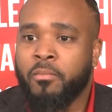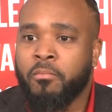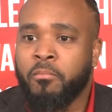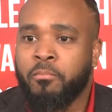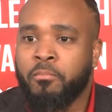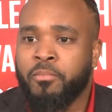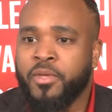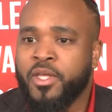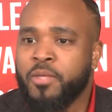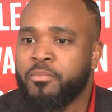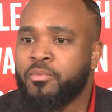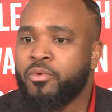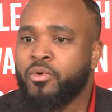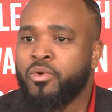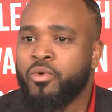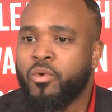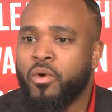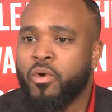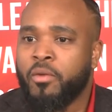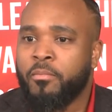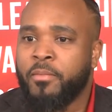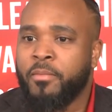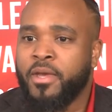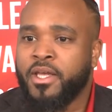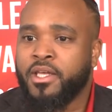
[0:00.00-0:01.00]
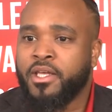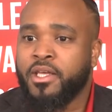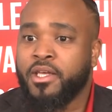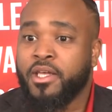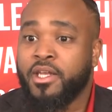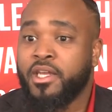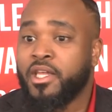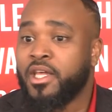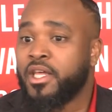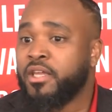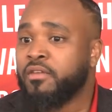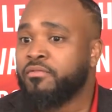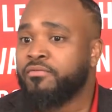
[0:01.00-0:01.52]
people who are making
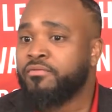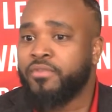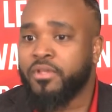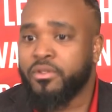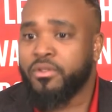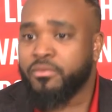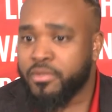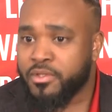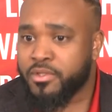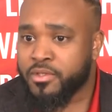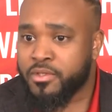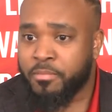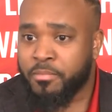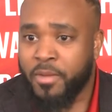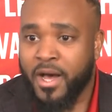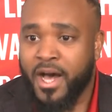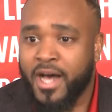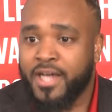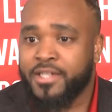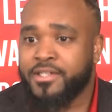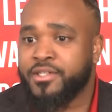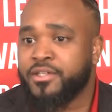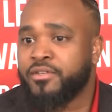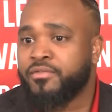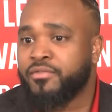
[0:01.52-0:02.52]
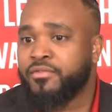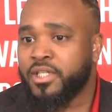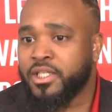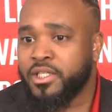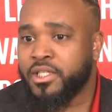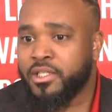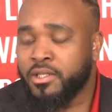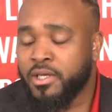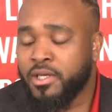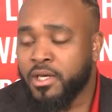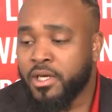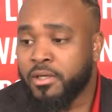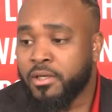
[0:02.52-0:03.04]
an influence
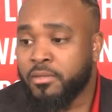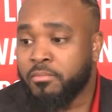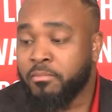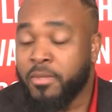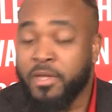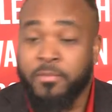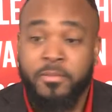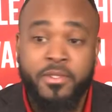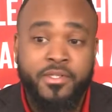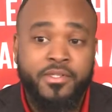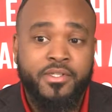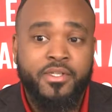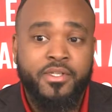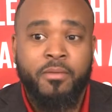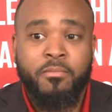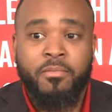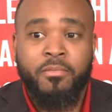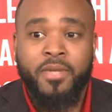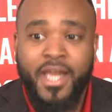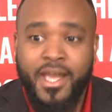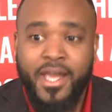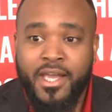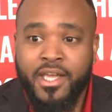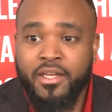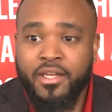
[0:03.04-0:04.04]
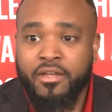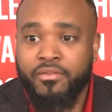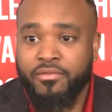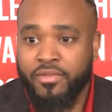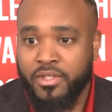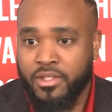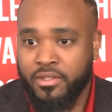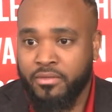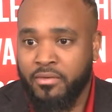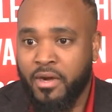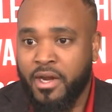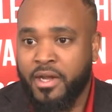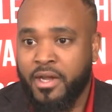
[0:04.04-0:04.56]
positively, maybe some
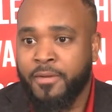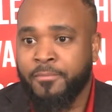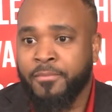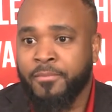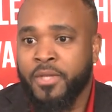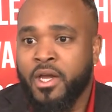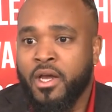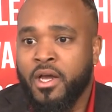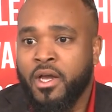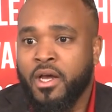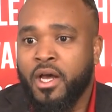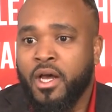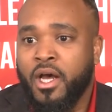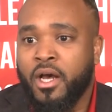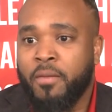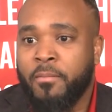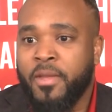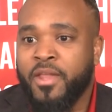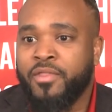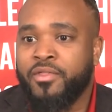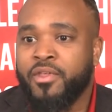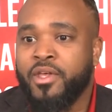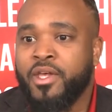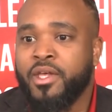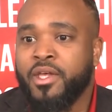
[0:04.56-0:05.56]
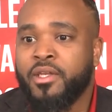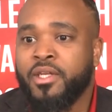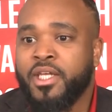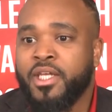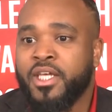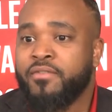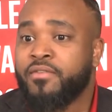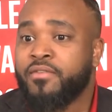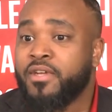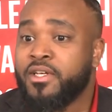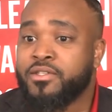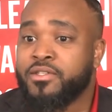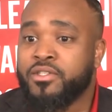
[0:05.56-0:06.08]
negatively, right? And then
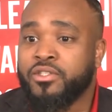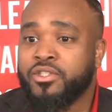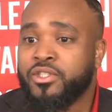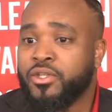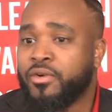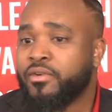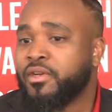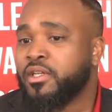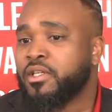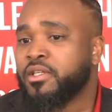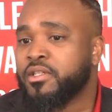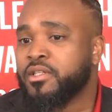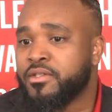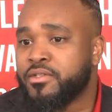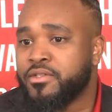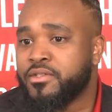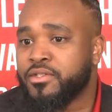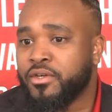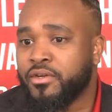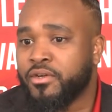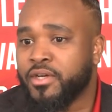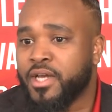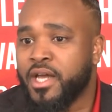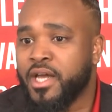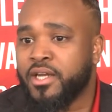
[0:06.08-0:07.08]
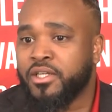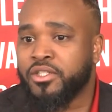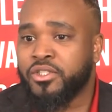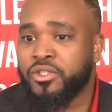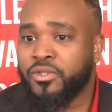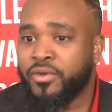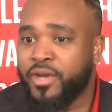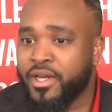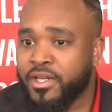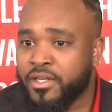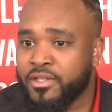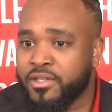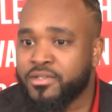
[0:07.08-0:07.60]
even as a journalist, you're kind of
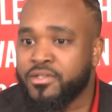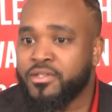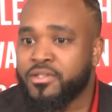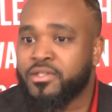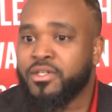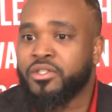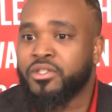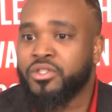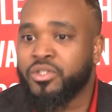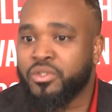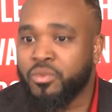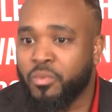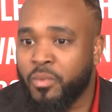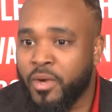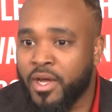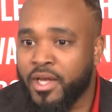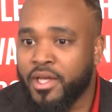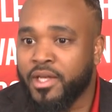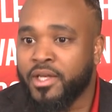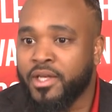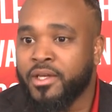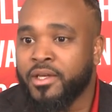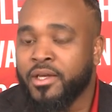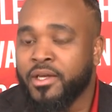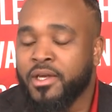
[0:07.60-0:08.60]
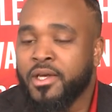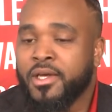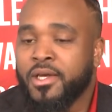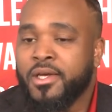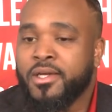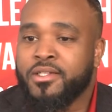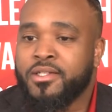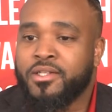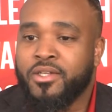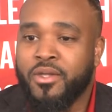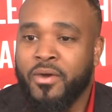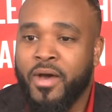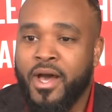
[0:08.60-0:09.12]
trained in such a way
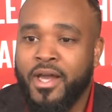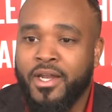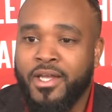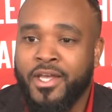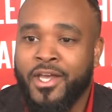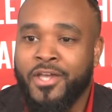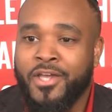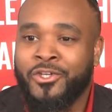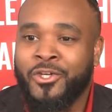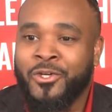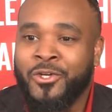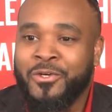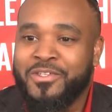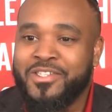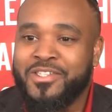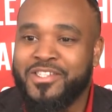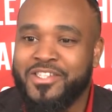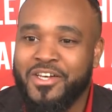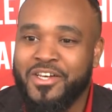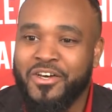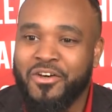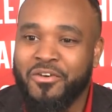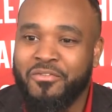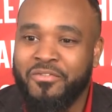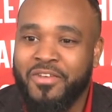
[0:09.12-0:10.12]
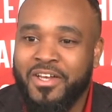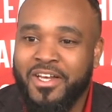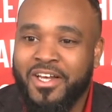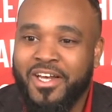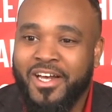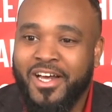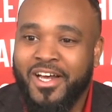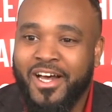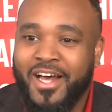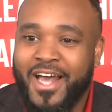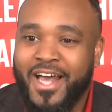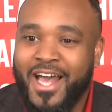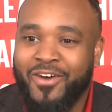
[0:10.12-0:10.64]
to know how to handle yourself
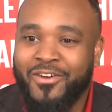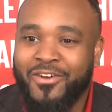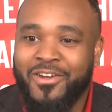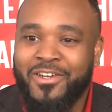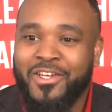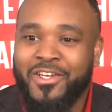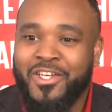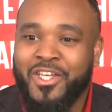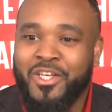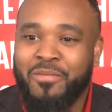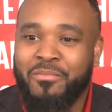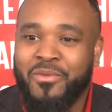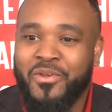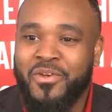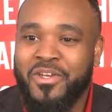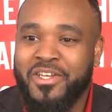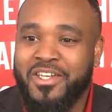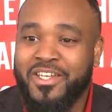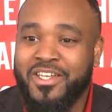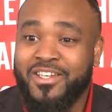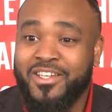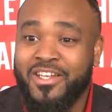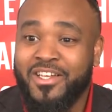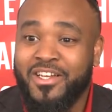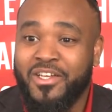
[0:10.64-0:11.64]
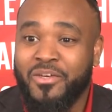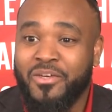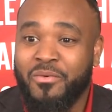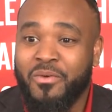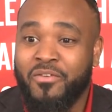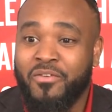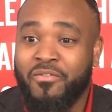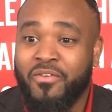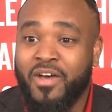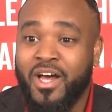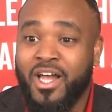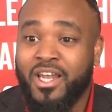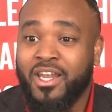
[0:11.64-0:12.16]
out in the community, dealing
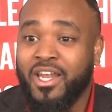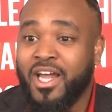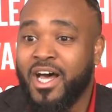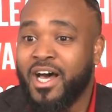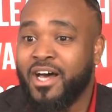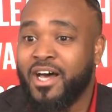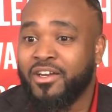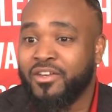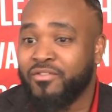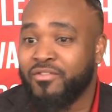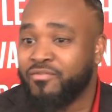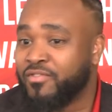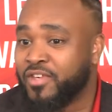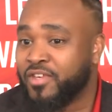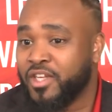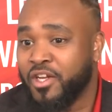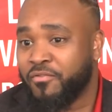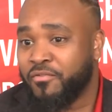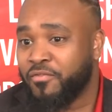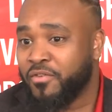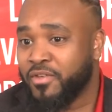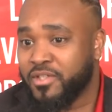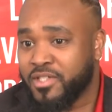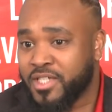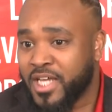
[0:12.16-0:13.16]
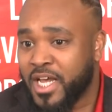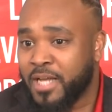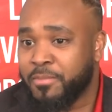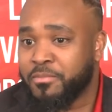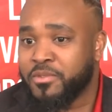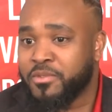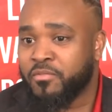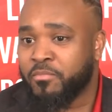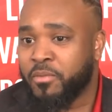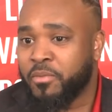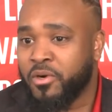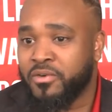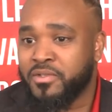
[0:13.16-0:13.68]
with a lot of different
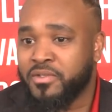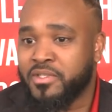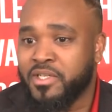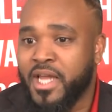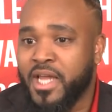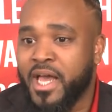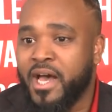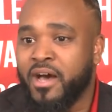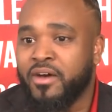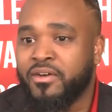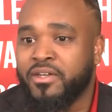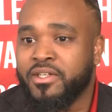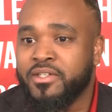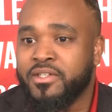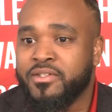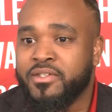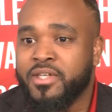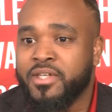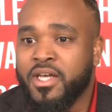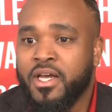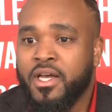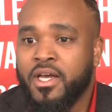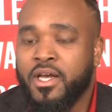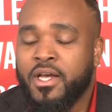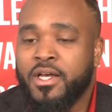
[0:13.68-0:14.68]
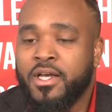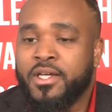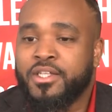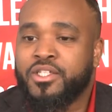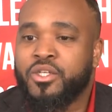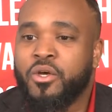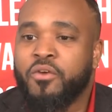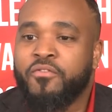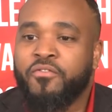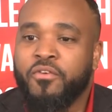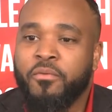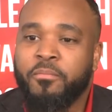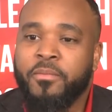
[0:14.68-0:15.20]
types of personalities.
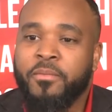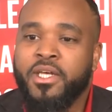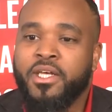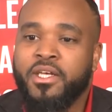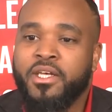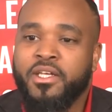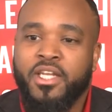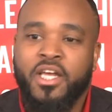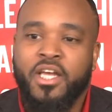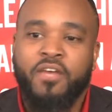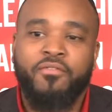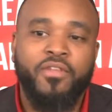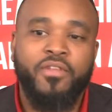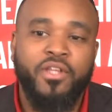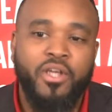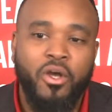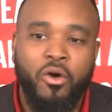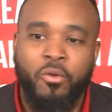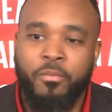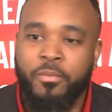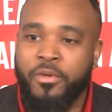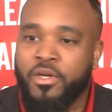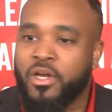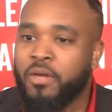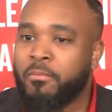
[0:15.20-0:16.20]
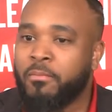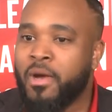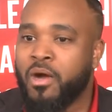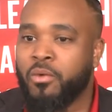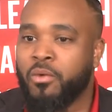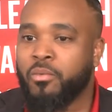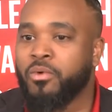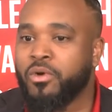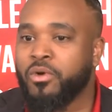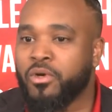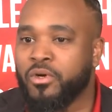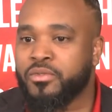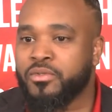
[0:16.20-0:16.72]
So for me, it definitely opened up my
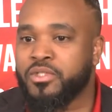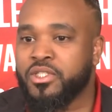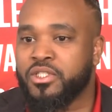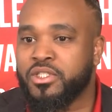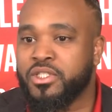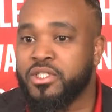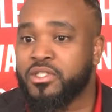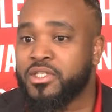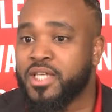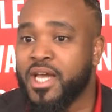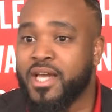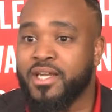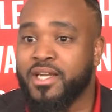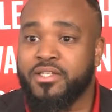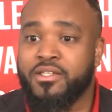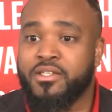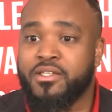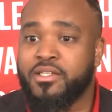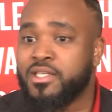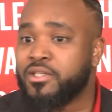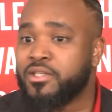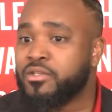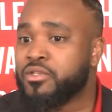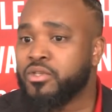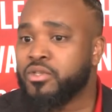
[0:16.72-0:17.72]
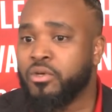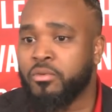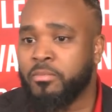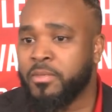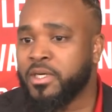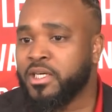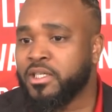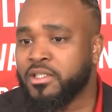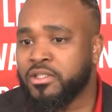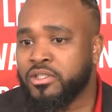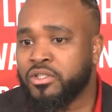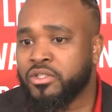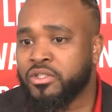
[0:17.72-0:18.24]
world to just kind of see so
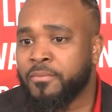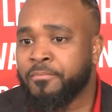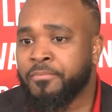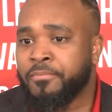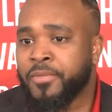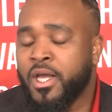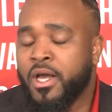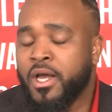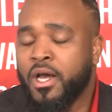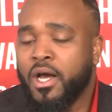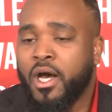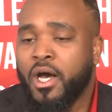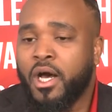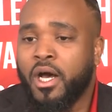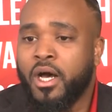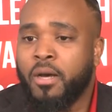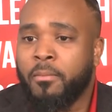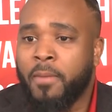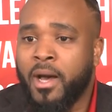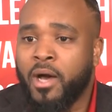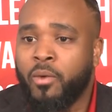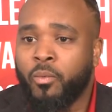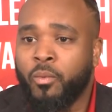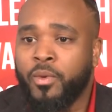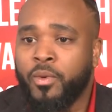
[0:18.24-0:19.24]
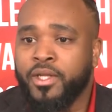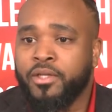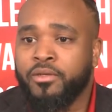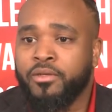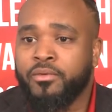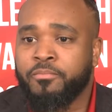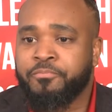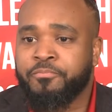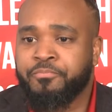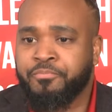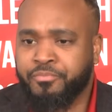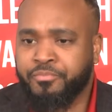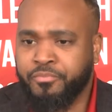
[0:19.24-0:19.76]
much. I went
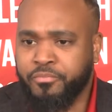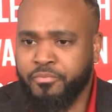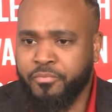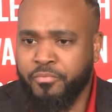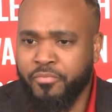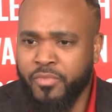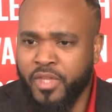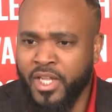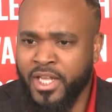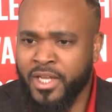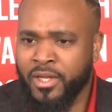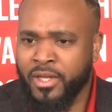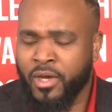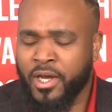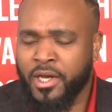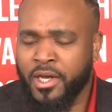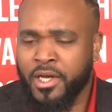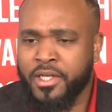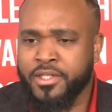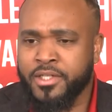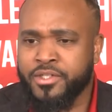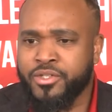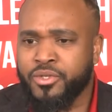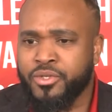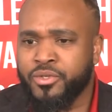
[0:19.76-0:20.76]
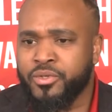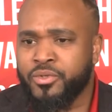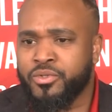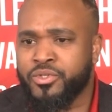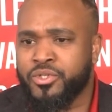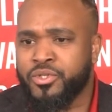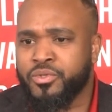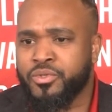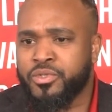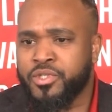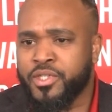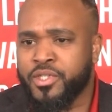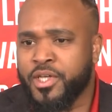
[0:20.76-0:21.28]

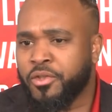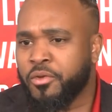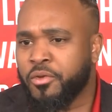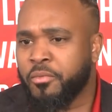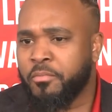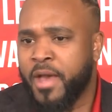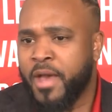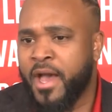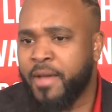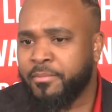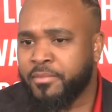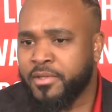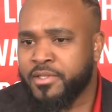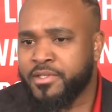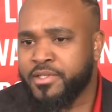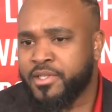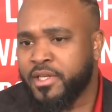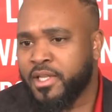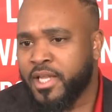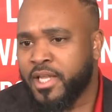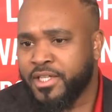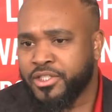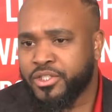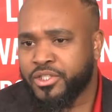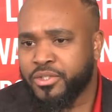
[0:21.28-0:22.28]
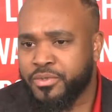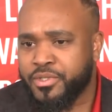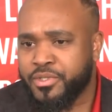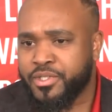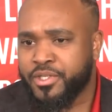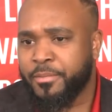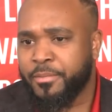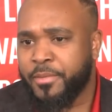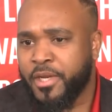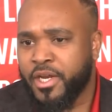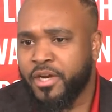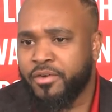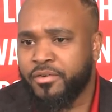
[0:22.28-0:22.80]
to Southern Baptist Theological
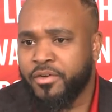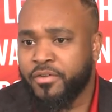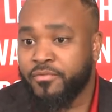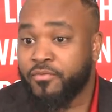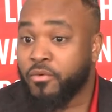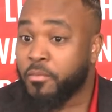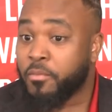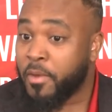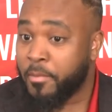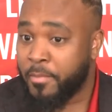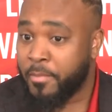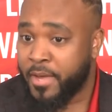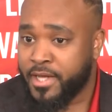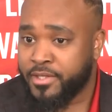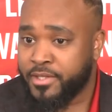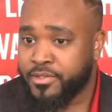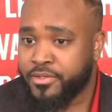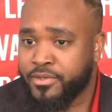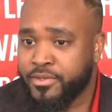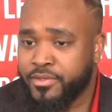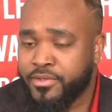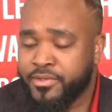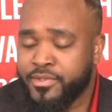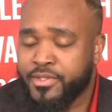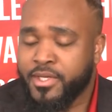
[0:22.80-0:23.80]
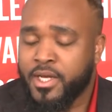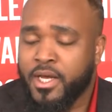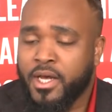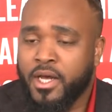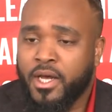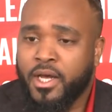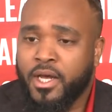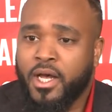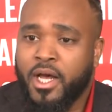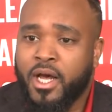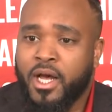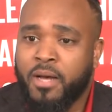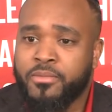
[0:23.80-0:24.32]
Seminary for my master's.
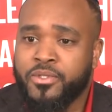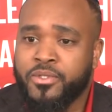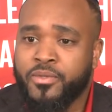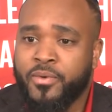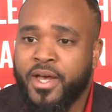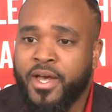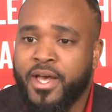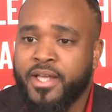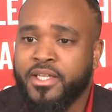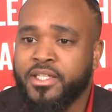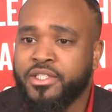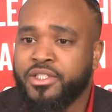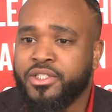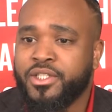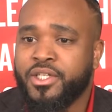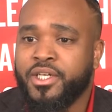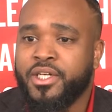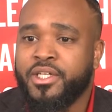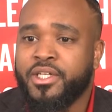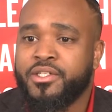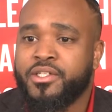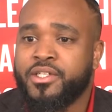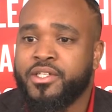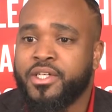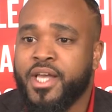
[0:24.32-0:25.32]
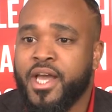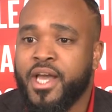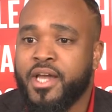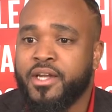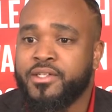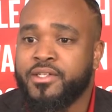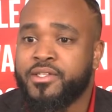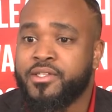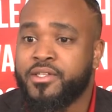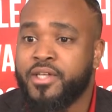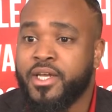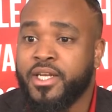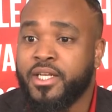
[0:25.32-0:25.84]
So I had the chance to kind
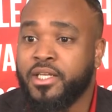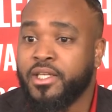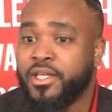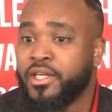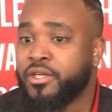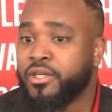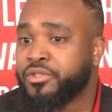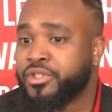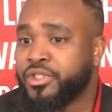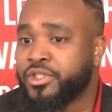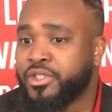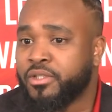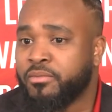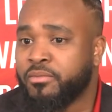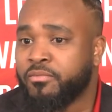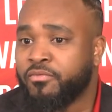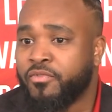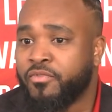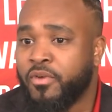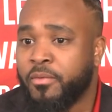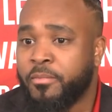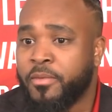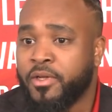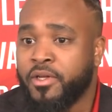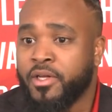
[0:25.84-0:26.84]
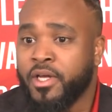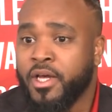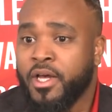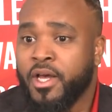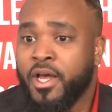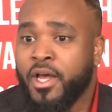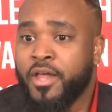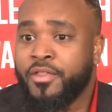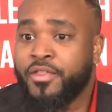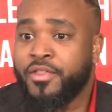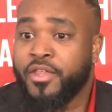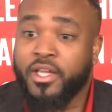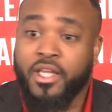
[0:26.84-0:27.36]
of study leadership from a
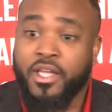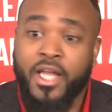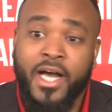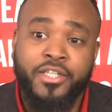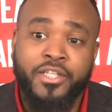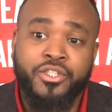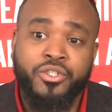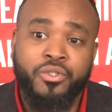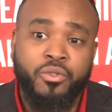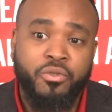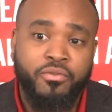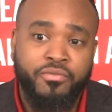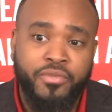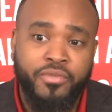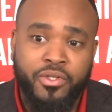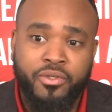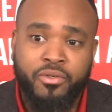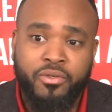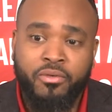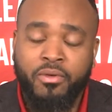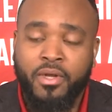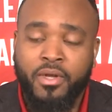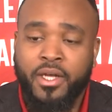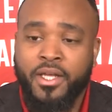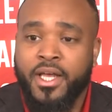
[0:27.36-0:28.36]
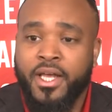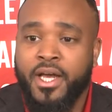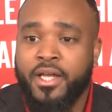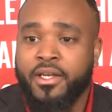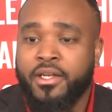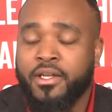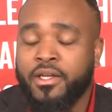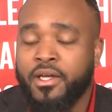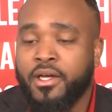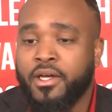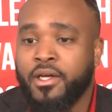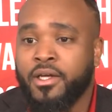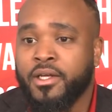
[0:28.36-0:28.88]
theological view. I
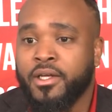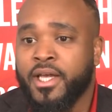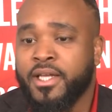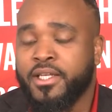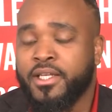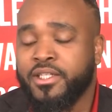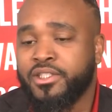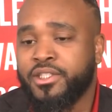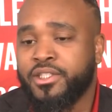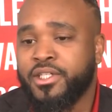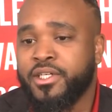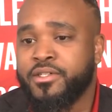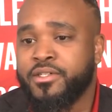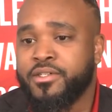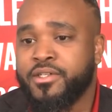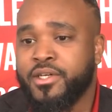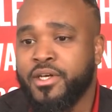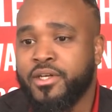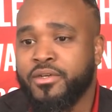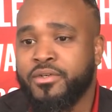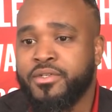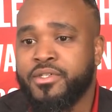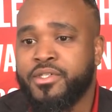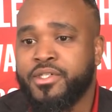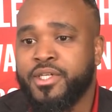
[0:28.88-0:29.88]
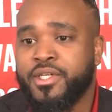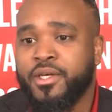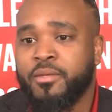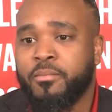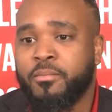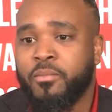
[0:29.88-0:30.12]
got the chance to understand